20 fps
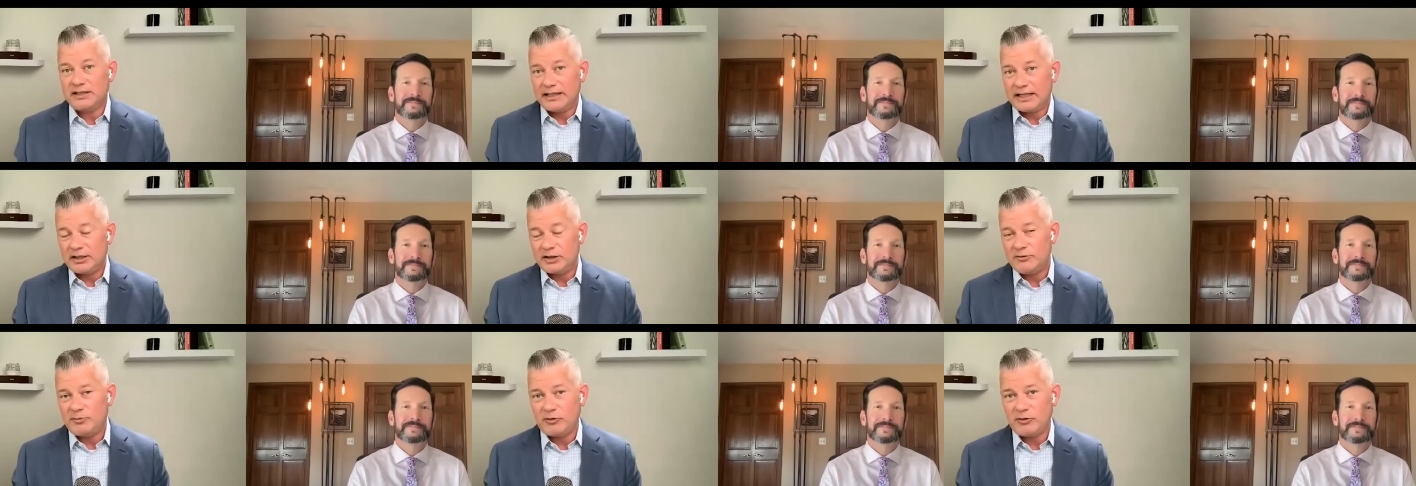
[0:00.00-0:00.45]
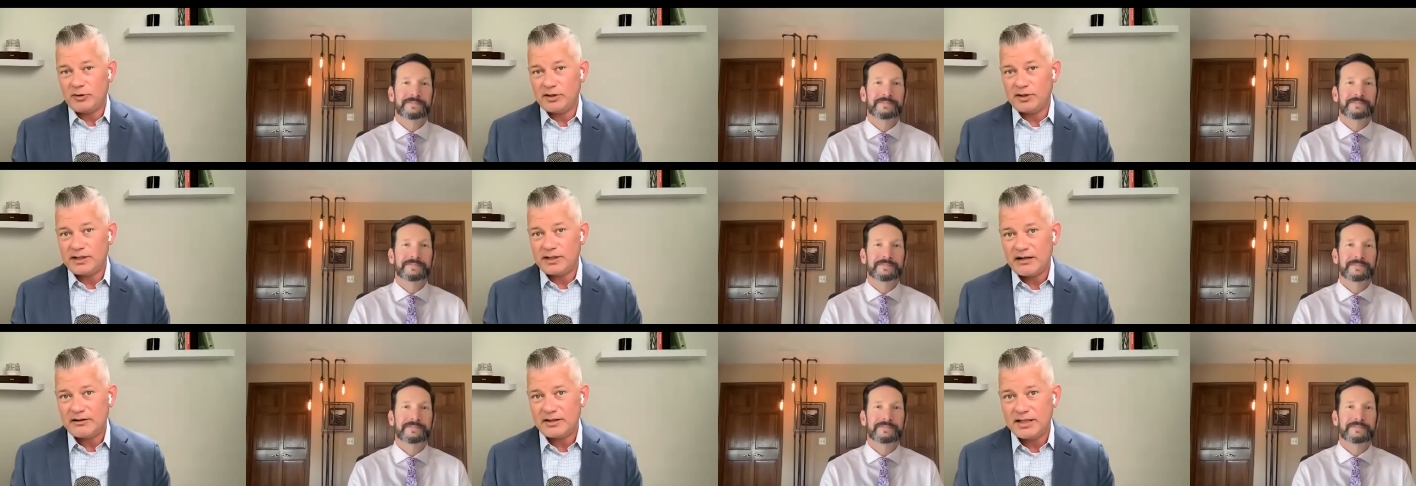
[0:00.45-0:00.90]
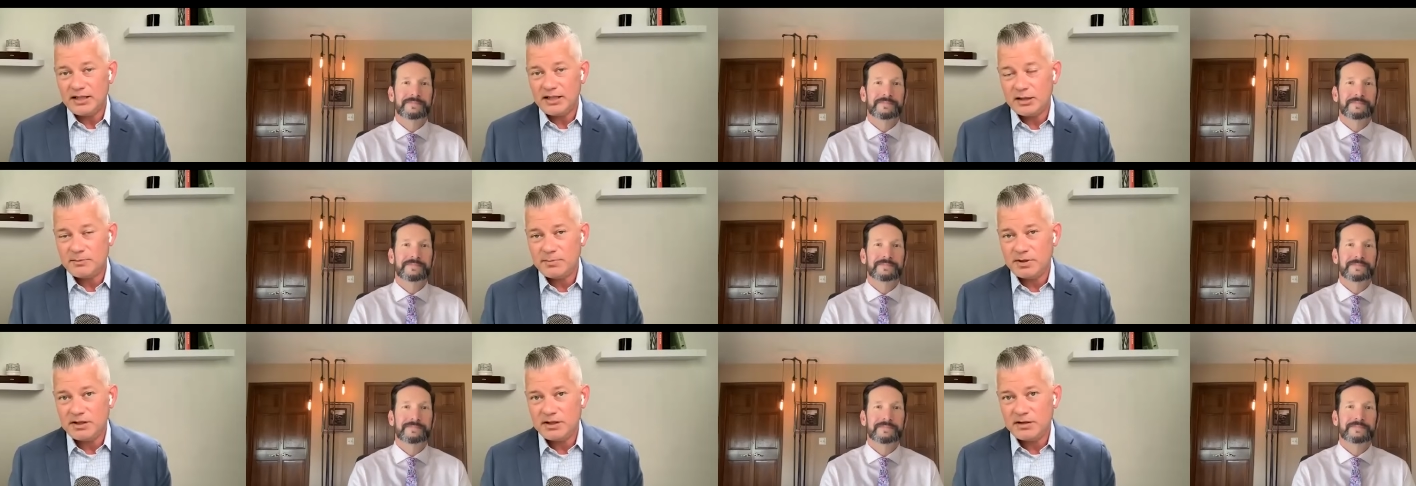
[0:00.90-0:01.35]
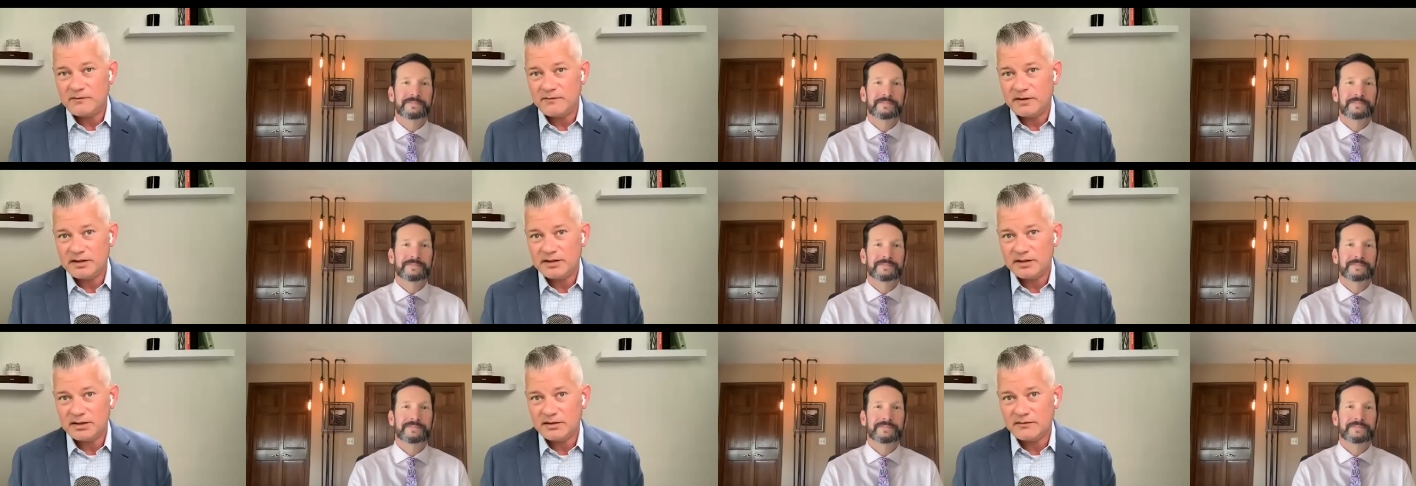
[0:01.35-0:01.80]
Speaker 1: like you pointed out, he could be
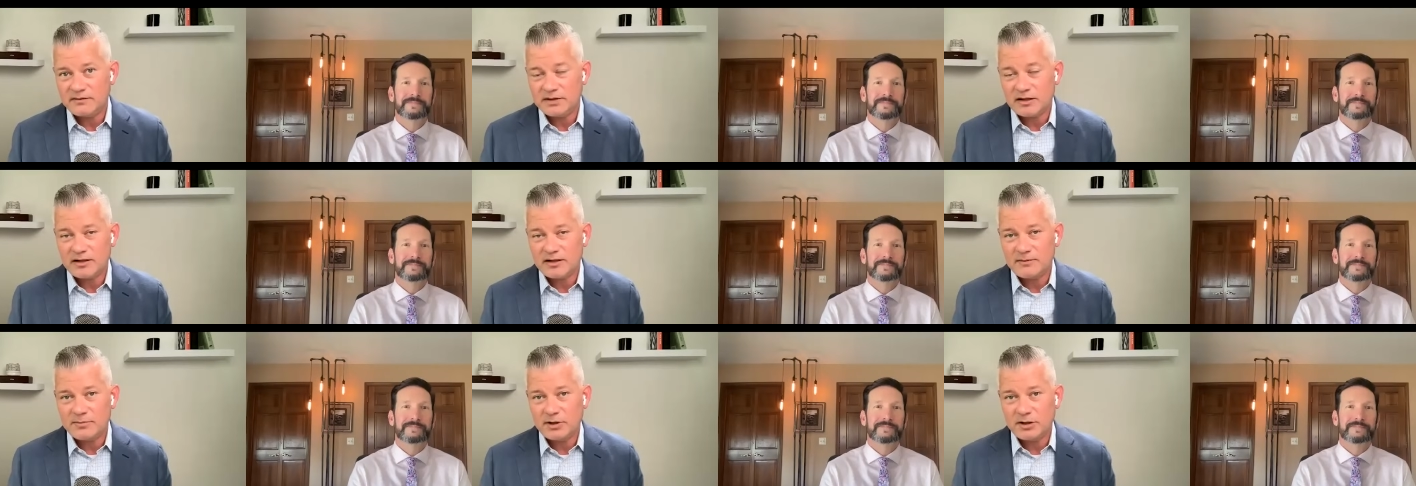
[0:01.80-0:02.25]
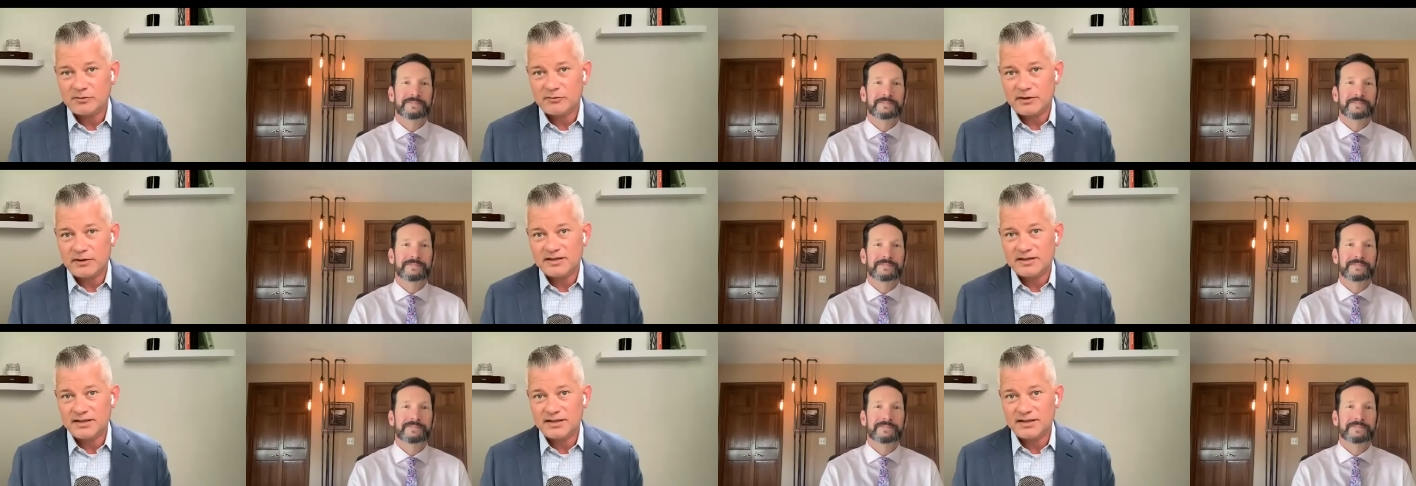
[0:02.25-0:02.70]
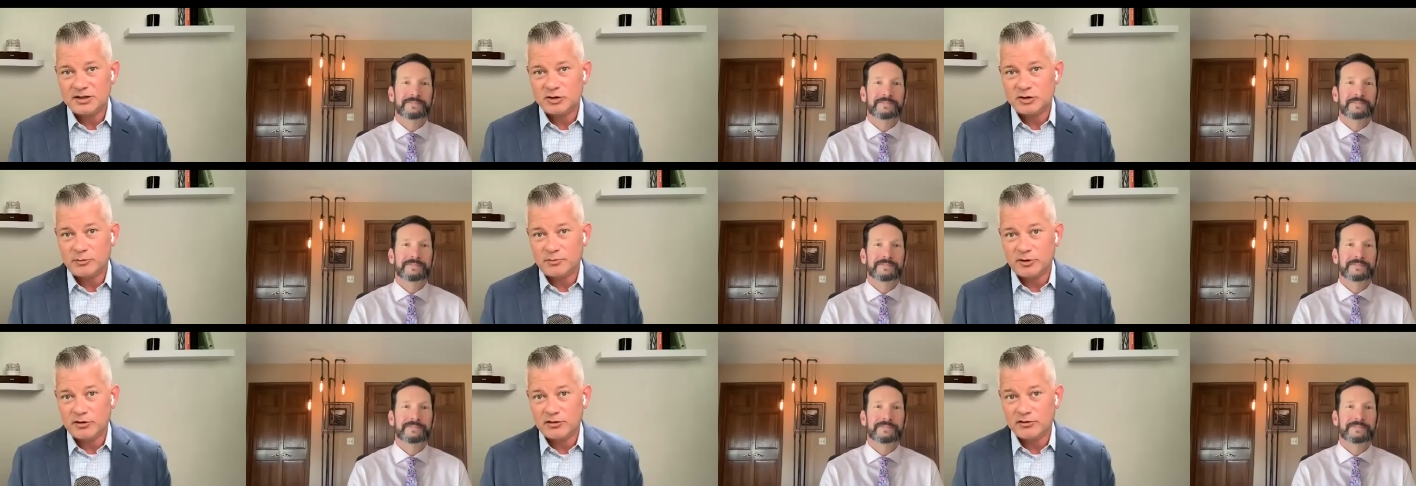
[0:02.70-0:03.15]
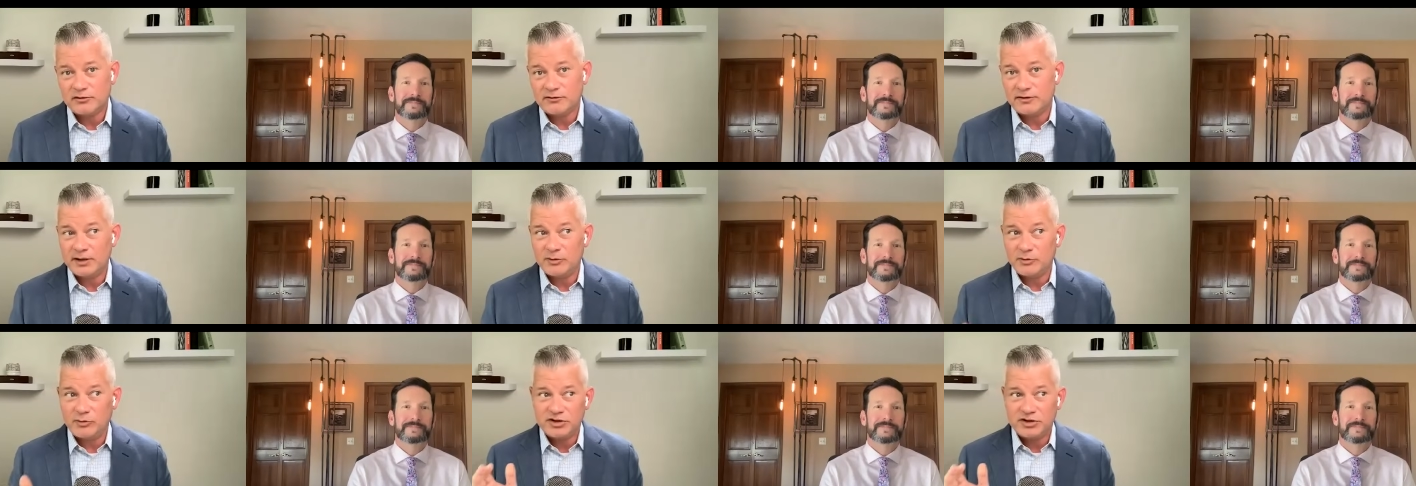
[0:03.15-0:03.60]
convicted of nothing but a residential
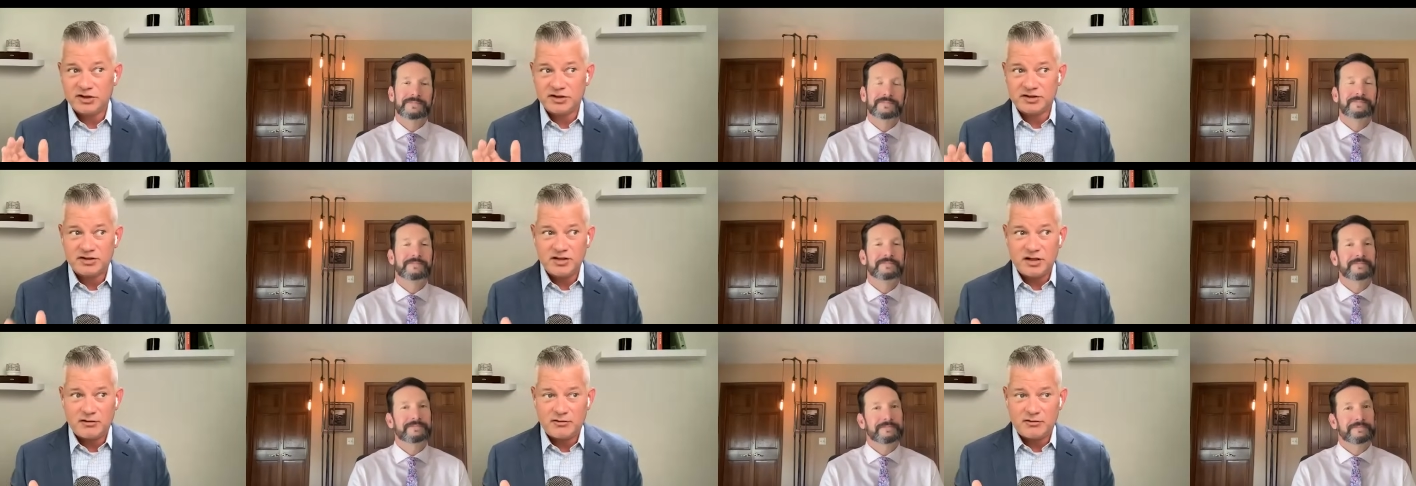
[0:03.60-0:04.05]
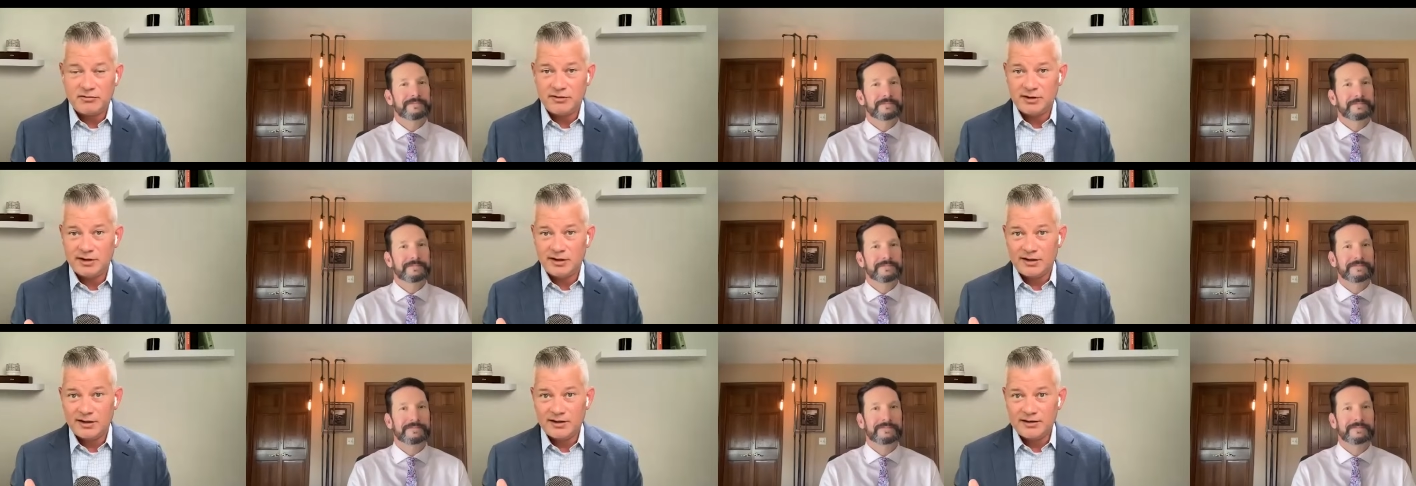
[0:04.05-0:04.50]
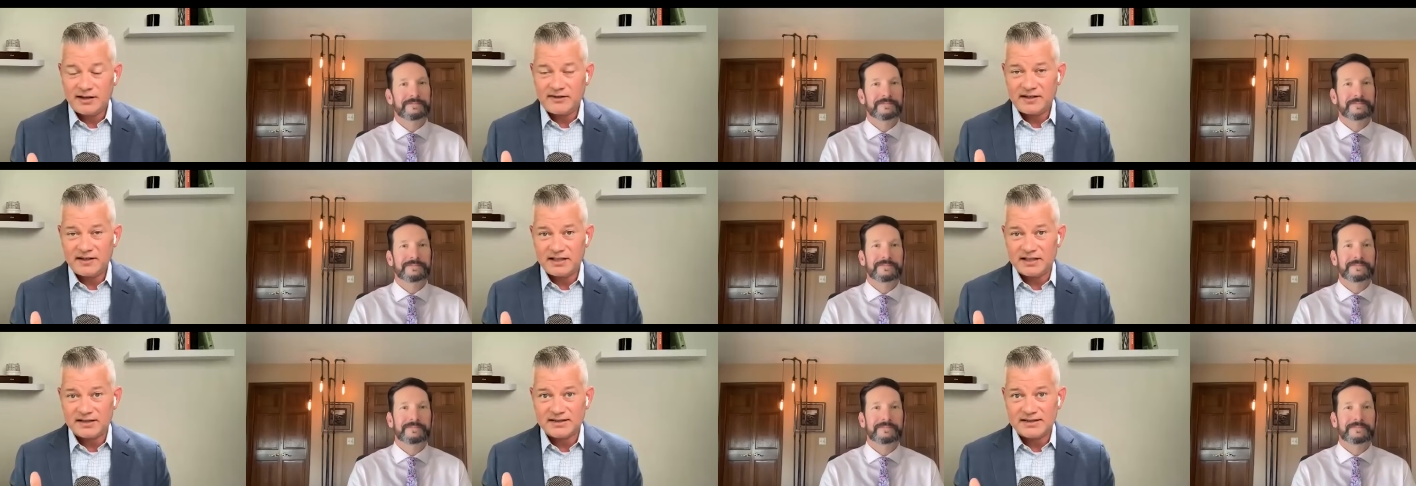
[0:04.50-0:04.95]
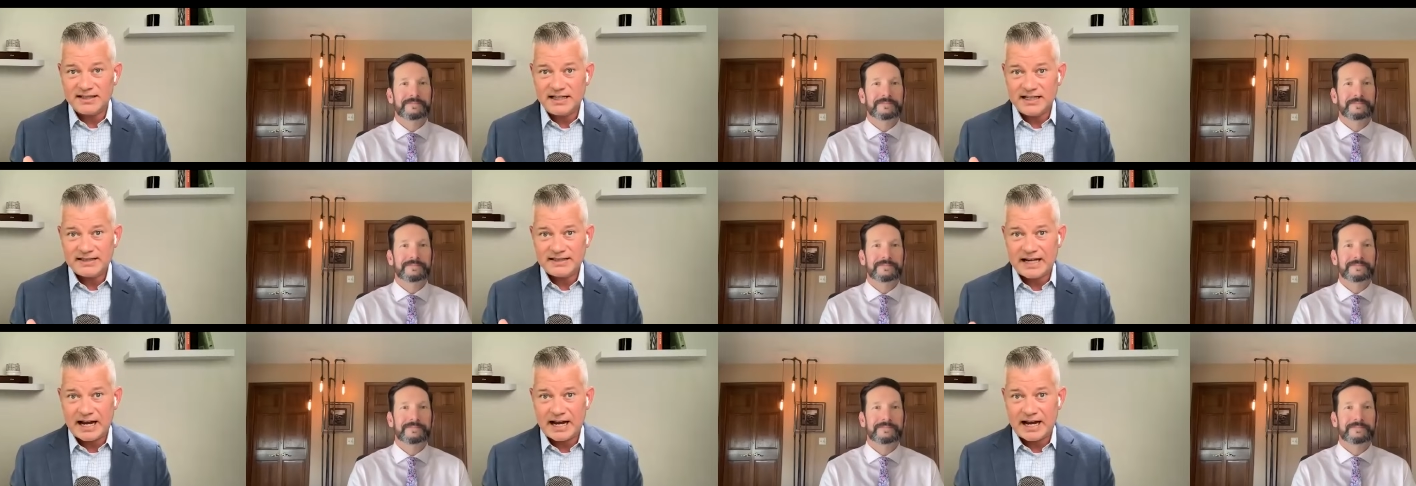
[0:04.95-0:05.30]
burglary, which is no Nothing to sneeze